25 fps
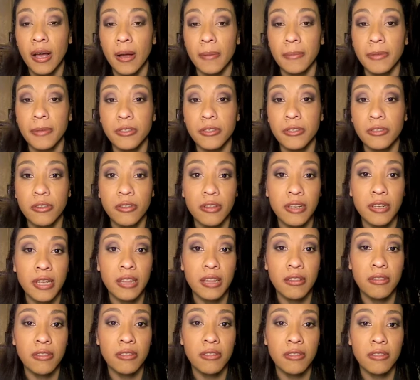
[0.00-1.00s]
You're just going to
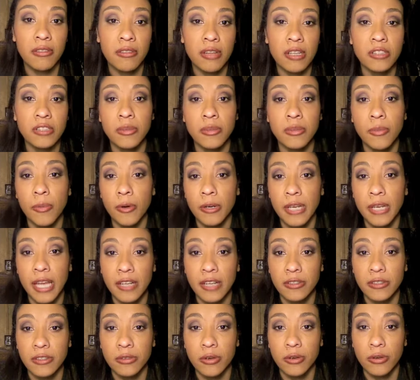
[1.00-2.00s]
get such a more
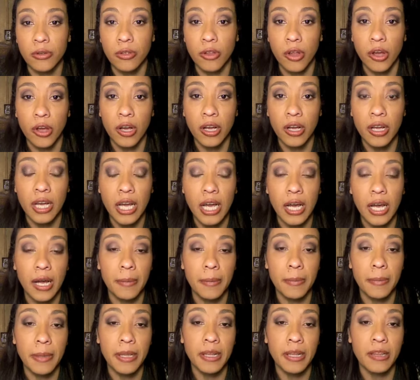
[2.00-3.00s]
natural look,
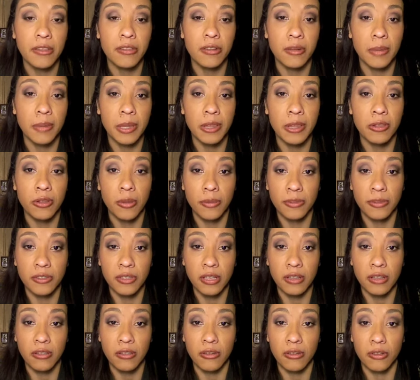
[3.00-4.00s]
and it's going to be so much
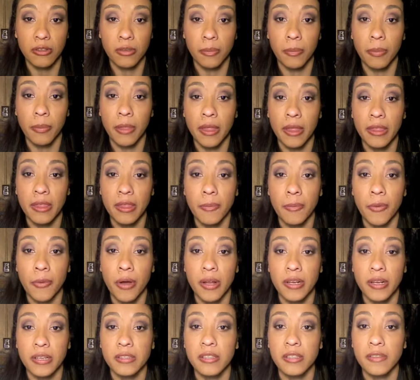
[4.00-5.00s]
easier to blend the
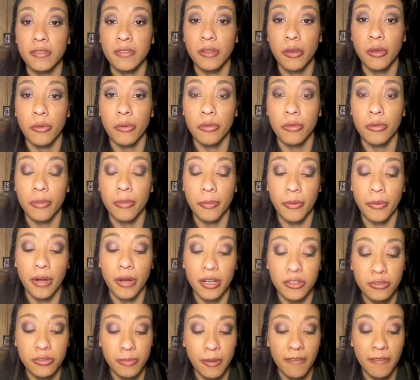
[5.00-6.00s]
product if you use a
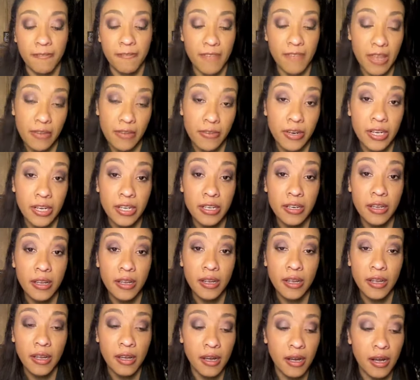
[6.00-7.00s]
brush. My favorite
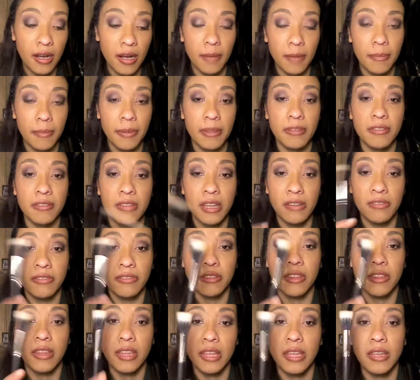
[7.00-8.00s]
is
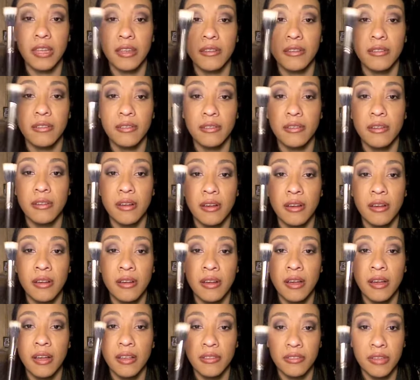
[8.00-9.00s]
definitely
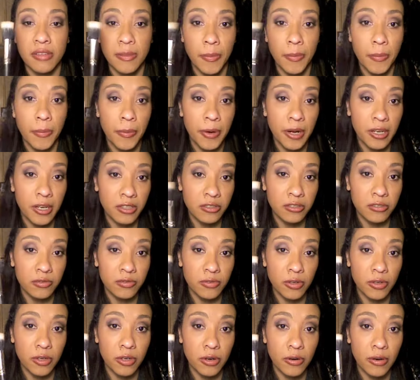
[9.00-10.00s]
a stipple brush
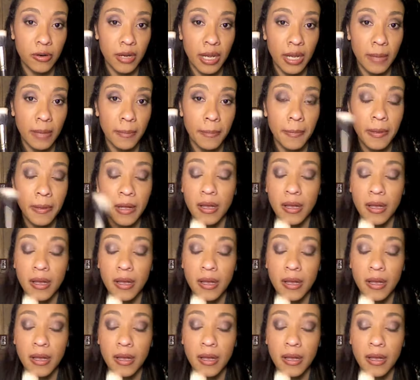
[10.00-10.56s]
for a cream.